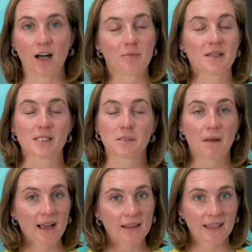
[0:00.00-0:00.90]
I'll be
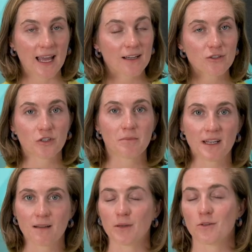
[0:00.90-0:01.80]
smiling extra
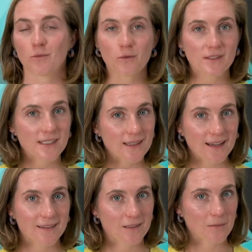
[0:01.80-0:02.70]
big, but you won't see that
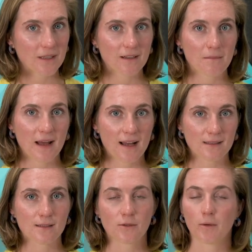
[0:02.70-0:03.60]
because I'll be in a mask,
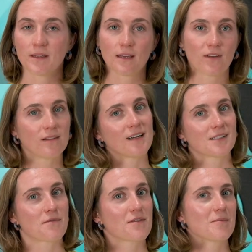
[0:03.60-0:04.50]
so I'll be giving lots
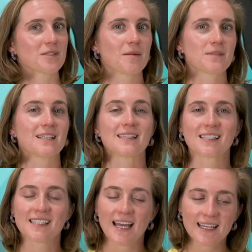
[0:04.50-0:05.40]
of thumbs ups
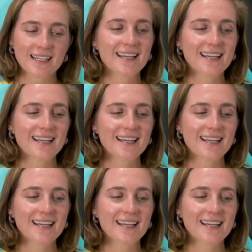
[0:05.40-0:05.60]
instead.